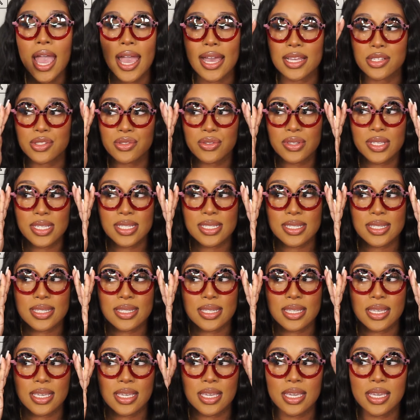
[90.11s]
As you can
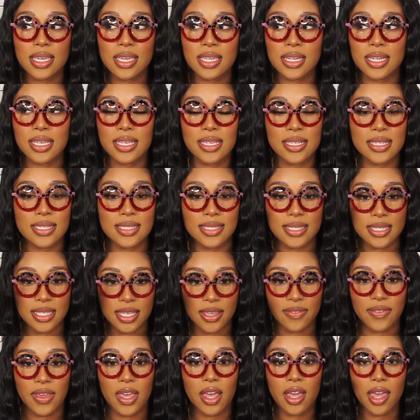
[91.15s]
see, it is
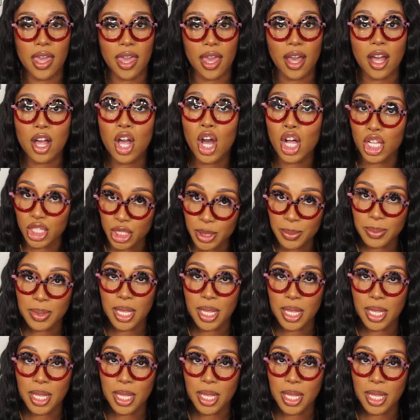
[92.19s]
giving a color